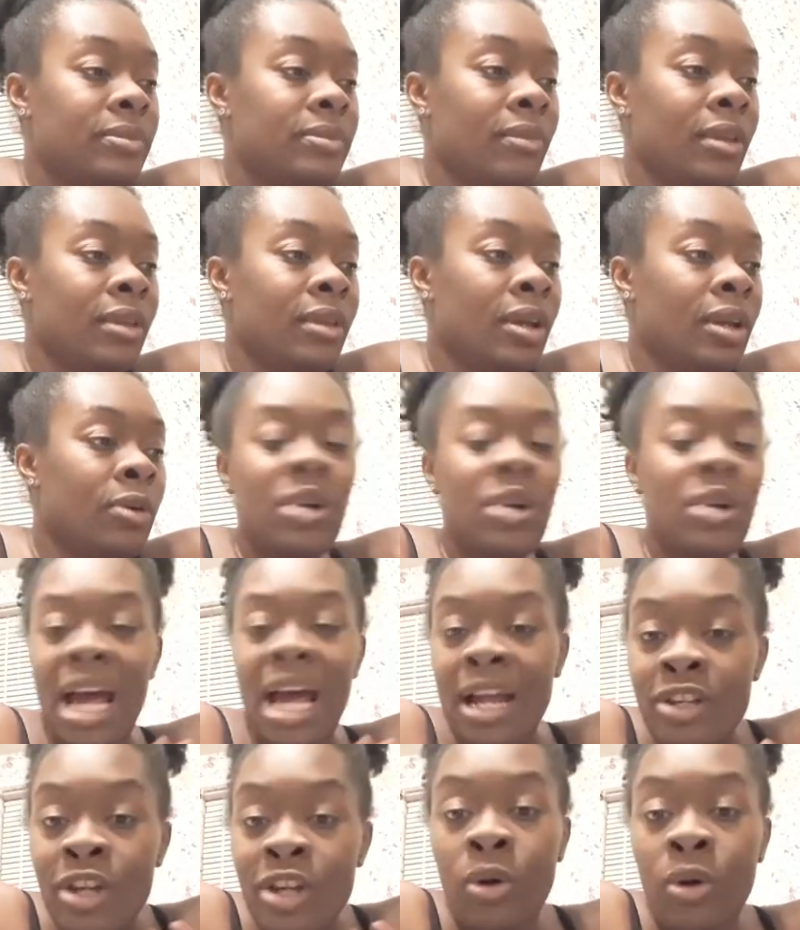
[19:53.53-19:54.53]
without
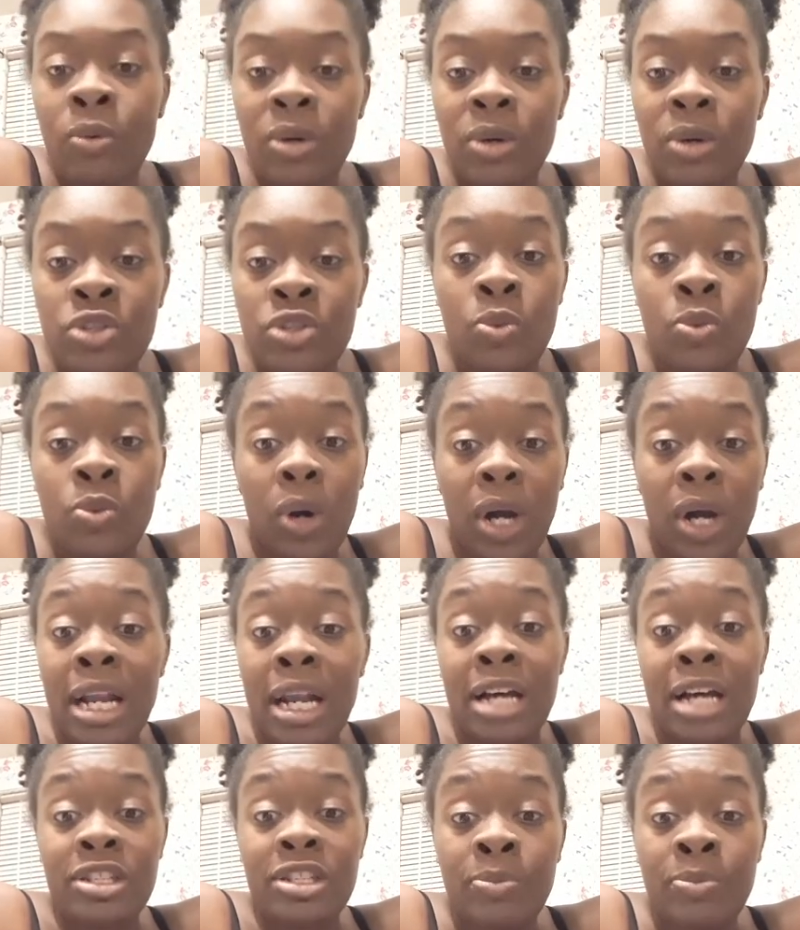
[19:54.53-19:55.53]
knowing what you want and
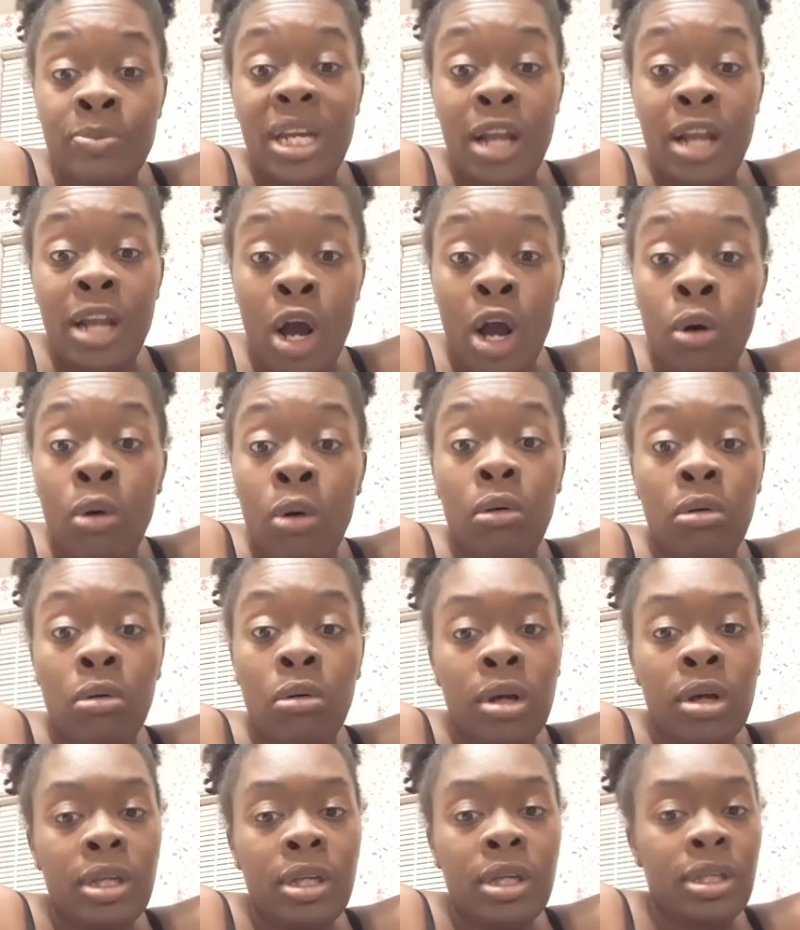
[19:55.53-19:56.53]
also being whole.
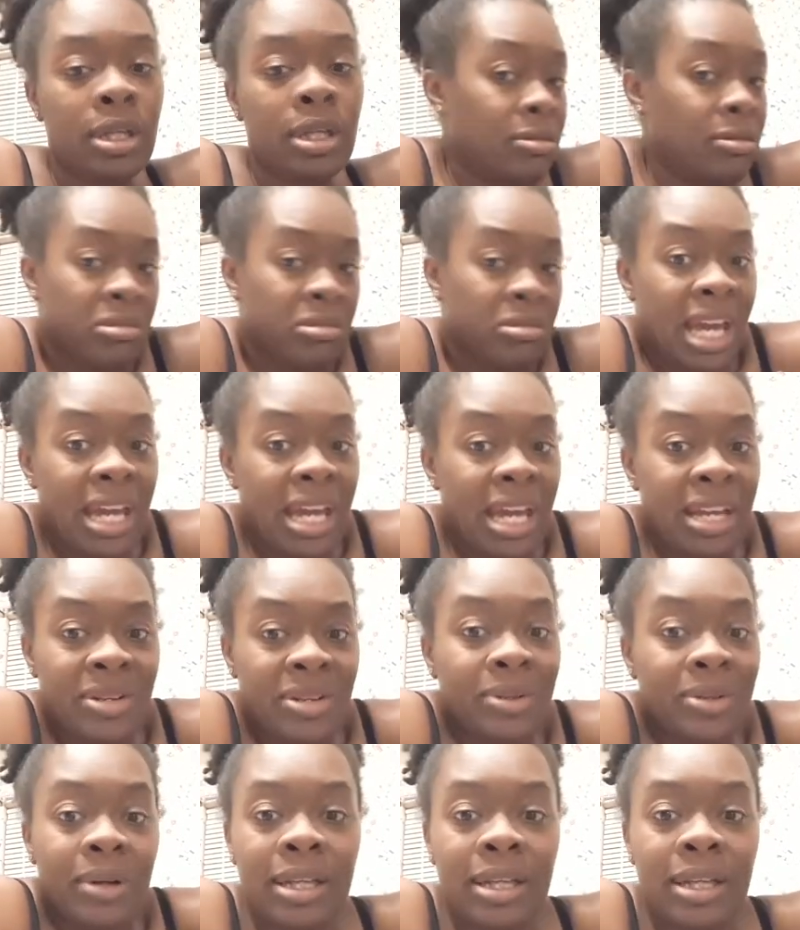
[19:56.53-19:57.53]
You can't do
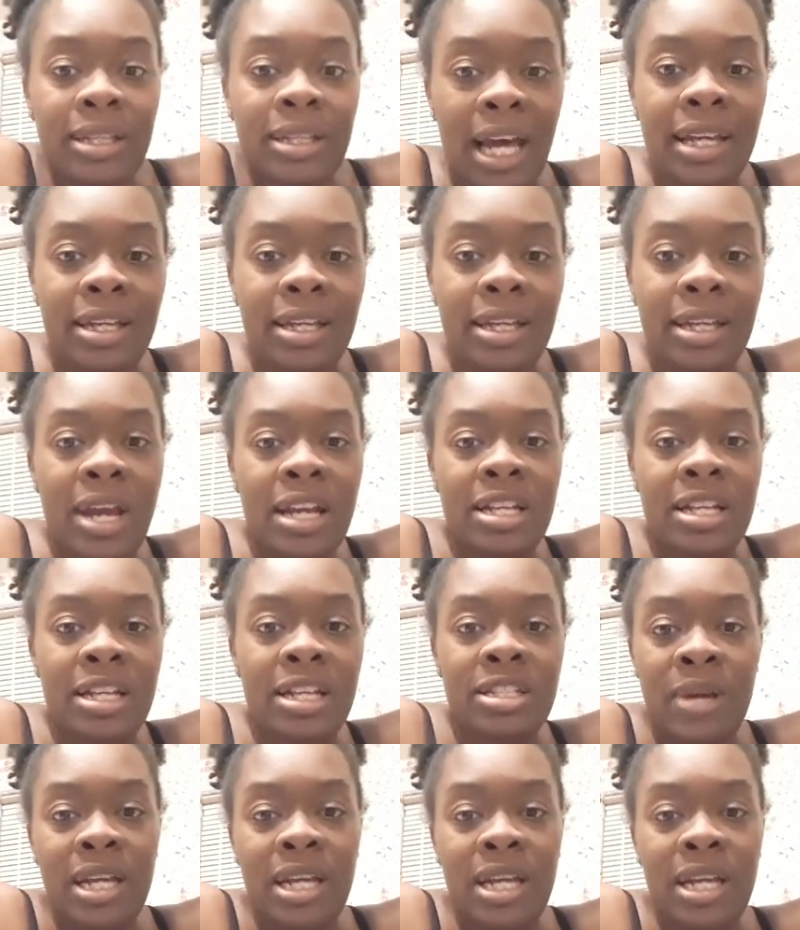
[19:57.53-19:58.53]
it. Like, you can't
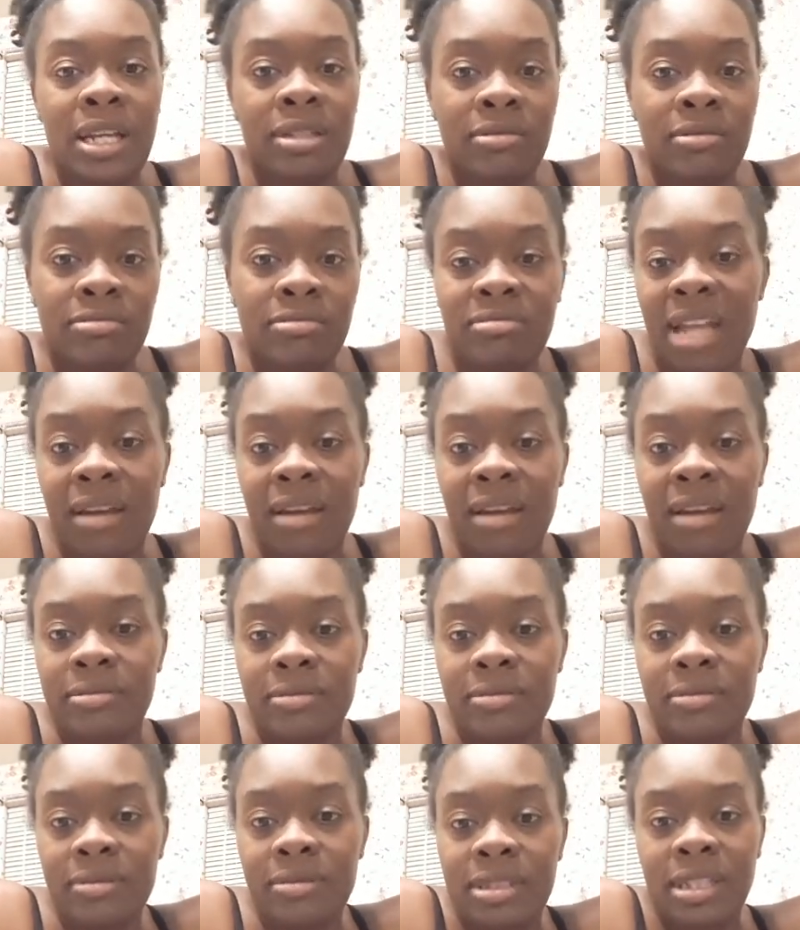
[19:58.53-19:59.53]
expect that.
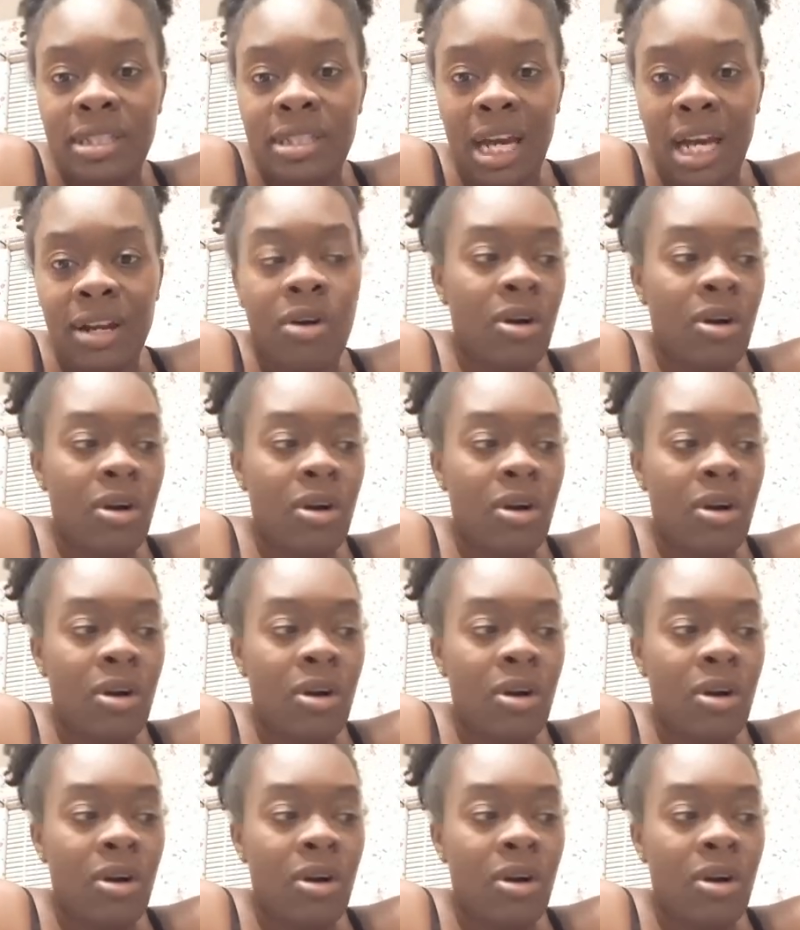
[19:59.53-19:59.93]
It's kind of hard